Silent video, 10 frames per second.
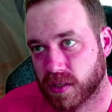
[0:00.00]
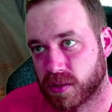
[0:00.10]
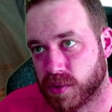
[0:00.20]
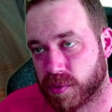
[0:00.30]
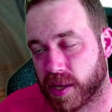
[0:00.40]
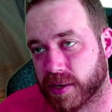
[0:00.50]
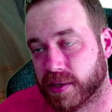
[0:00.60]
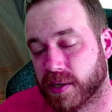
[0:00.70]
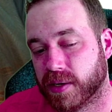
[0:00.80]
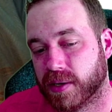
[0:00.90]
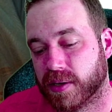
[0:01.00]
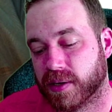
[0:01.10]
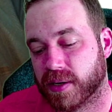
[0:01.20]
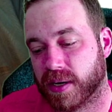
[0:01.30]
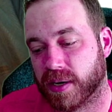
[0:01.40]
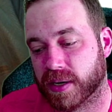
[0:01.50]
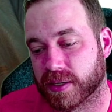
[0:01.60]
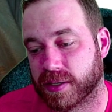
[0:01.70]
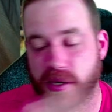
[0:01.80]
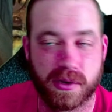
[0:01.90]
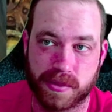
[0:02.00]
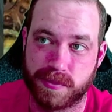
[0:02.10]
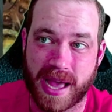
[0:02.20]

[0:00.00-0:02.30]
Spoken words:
you then kill